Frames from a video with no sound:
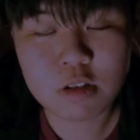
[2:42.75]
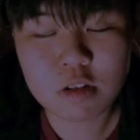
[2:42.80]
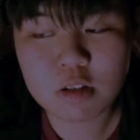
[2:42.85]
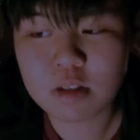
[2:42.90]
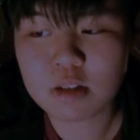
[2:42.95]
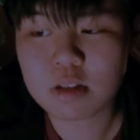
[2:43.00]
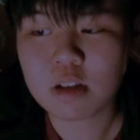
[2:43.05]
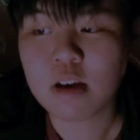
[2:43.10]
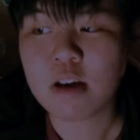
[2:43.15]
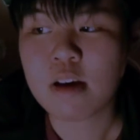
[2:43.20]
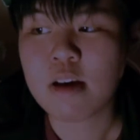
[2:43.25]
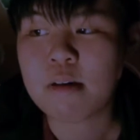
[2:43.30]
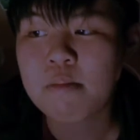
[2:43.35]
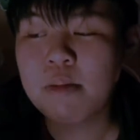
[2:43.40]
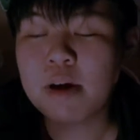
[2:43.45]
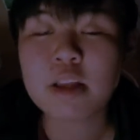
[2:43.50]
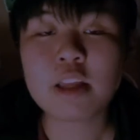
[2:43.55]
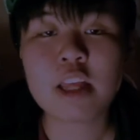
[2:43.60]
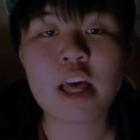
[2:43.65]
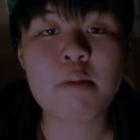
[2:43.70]
Just
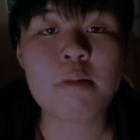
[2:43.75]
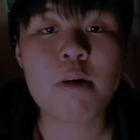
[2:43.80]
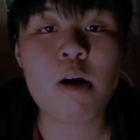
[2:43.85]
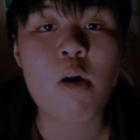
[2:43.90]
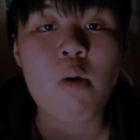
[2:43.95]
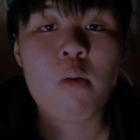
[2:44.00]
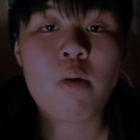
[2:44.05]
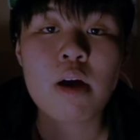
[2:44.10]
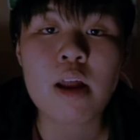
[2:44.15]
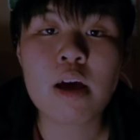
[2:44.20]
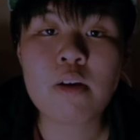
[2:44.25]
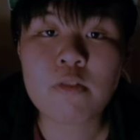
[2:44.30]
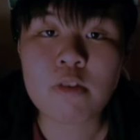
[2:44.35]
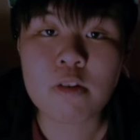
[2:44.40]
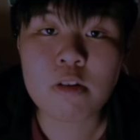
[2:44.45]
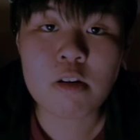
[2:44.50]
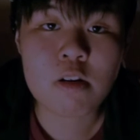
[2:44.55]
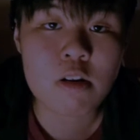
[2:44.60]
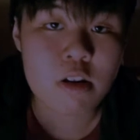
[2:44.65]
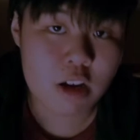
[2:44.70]
pen tap
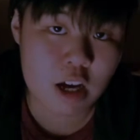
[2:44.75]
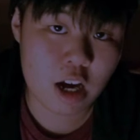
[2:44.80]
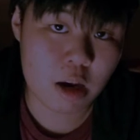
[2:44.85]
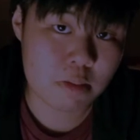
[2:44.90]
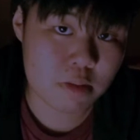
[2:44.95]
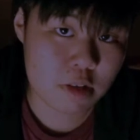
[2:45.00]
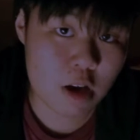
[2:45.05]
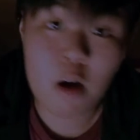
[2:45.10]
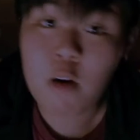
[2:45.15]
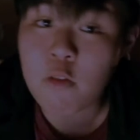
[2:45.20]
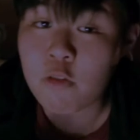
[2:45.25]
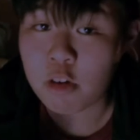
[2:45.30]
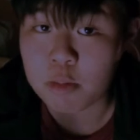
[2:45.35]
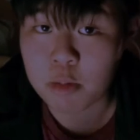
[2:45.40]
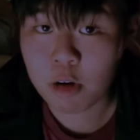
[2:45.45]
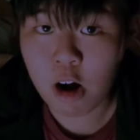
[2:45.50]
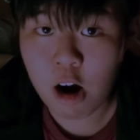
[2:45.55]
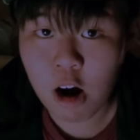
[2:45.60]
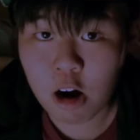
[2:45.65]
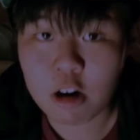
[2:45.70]
whatever that comes up from
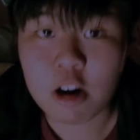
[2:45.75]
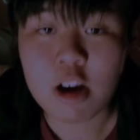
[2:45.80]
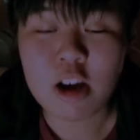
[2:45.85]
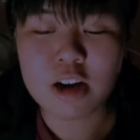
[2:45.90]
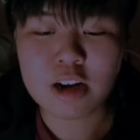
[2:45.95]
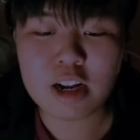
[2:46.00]
your heart.